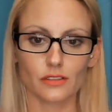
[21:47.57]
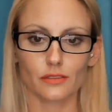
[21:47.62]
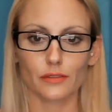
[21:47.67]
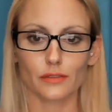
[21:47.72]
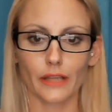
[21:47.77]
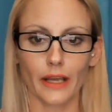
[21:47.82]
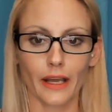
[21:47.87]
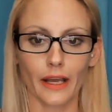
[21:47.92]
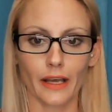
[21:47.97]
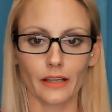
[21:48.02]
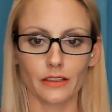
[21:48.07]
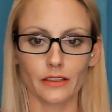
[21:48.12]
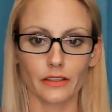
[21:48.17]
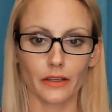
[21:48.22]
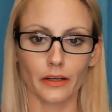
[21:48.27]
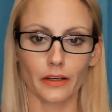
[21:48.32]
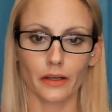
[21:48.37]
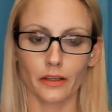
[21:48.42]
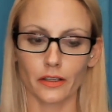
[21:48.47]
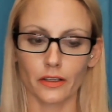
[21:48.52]
at
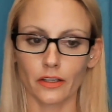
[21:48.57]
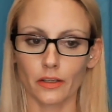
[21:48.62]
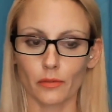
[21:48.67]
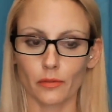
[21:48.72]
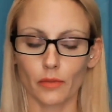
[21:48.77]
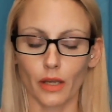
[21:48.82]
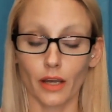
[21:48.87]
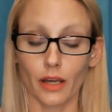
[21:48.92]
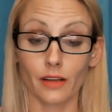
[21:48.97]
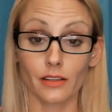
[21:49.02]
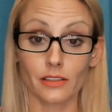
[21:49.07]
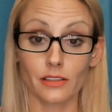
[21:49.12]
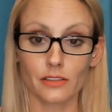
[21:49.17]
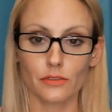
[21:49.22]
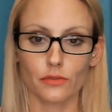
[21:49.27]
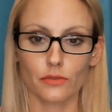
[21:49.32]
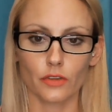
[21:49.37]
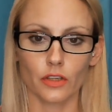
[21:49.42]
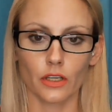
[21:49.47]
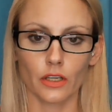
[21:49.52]
I am Alice
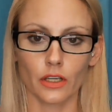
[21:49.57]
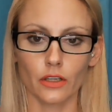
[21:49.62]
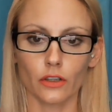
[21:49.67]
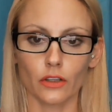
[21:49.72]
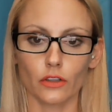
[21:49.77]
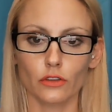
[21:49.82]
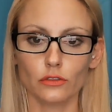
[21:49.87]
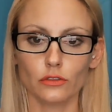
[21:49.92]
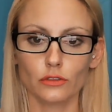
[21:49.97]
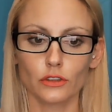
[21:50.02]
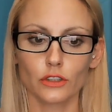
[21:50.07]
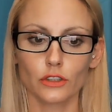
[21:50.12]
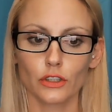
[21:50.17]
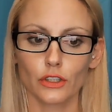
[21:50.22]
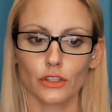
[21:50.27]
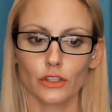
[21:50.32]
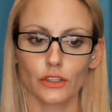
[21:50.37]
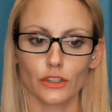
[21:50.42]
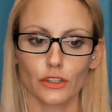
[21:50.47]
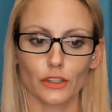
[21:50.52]
V L,
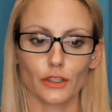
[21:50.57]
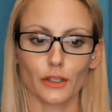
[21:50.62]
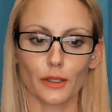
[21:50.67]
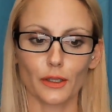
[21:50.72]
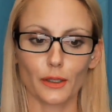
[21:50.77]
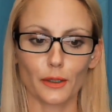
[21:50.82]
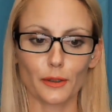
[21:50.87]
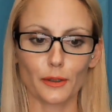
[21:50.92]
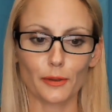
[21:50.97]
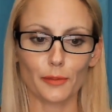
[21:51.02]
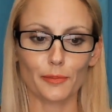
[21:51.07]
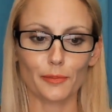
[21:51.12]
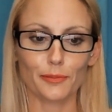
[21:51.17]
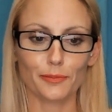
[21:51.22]
um,